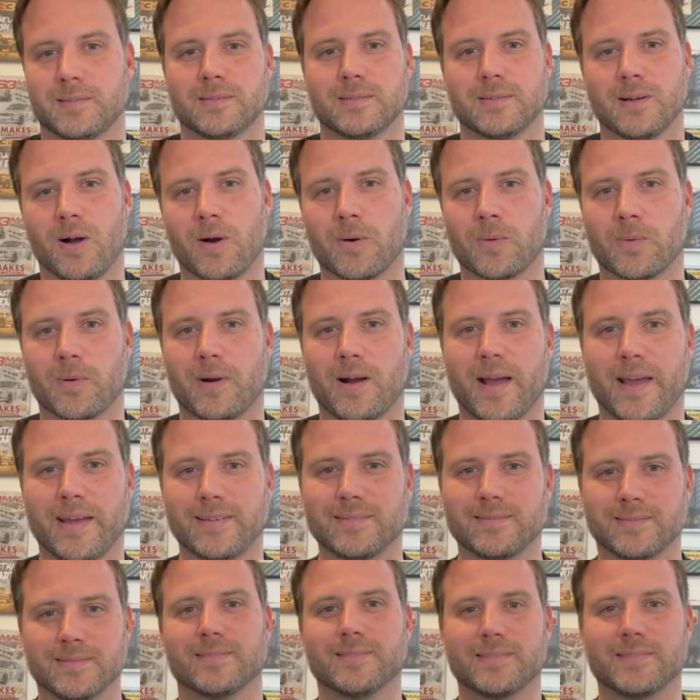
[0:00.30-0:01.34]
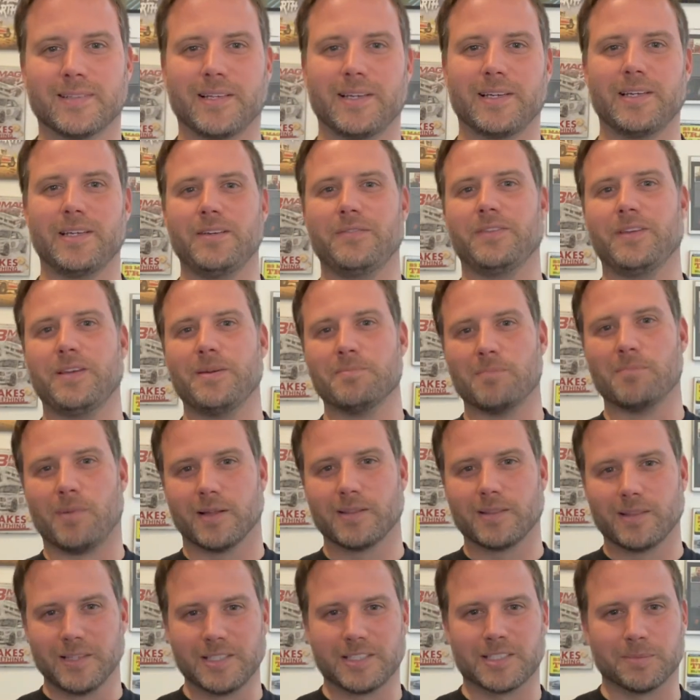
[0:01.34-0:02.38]
All right, the EV
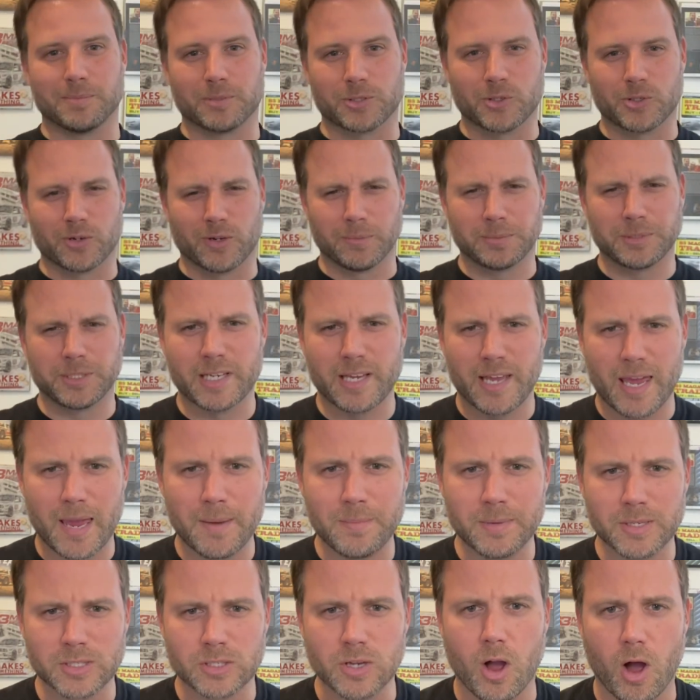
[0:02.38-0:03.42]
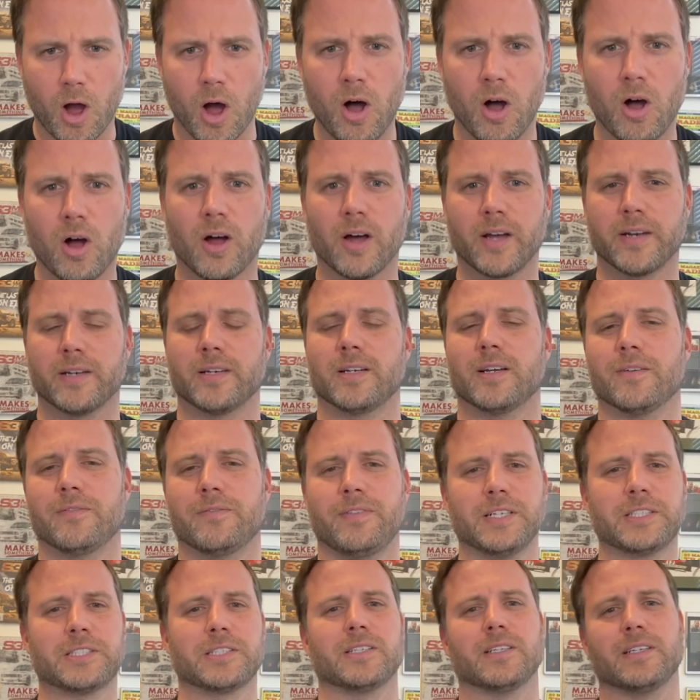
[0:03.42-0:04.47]
monthly subscription game is on
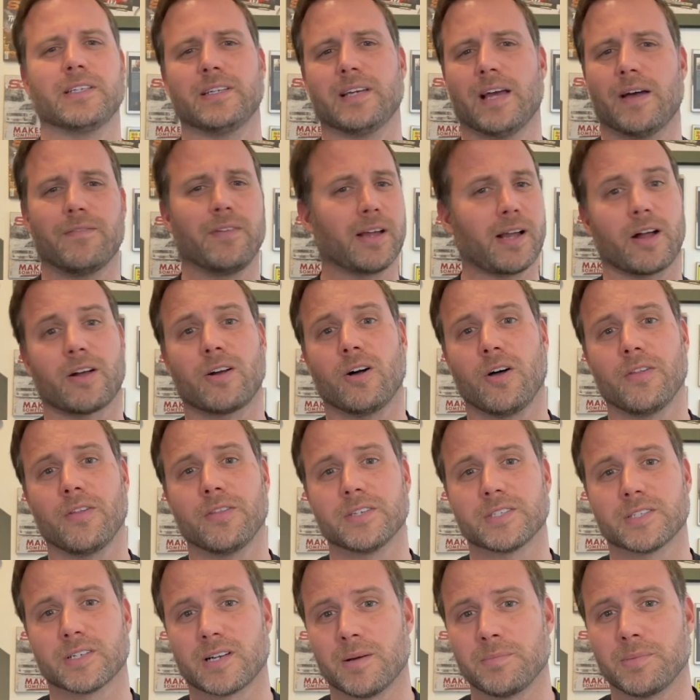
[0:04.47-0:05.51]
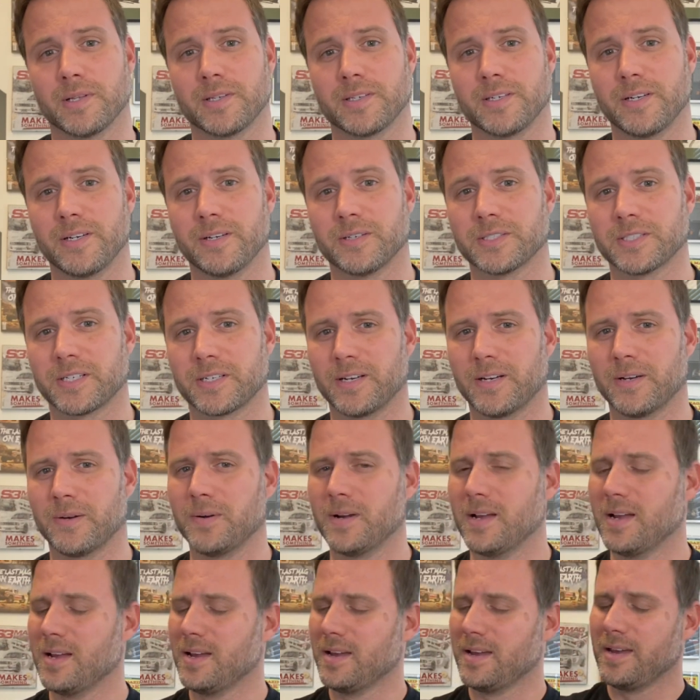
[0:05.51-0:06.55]
officially. I feel like I called this a couple of years
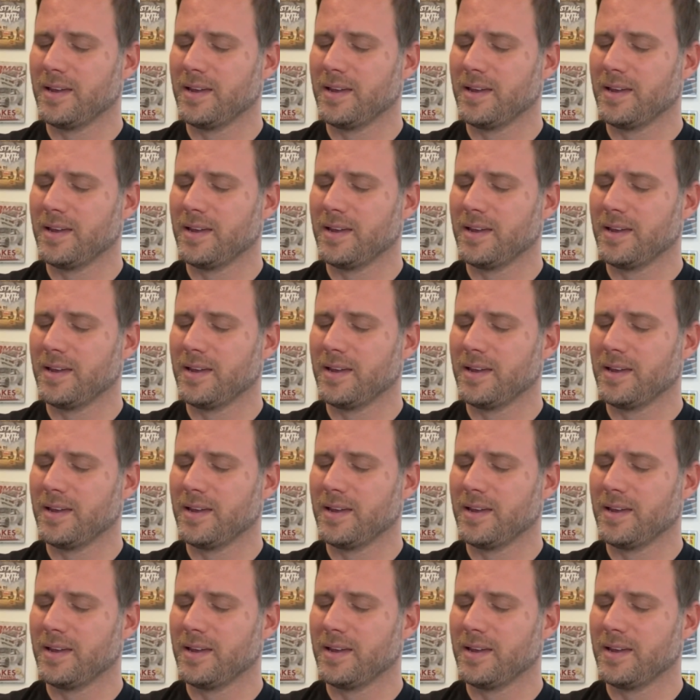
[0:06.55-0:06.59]
ago.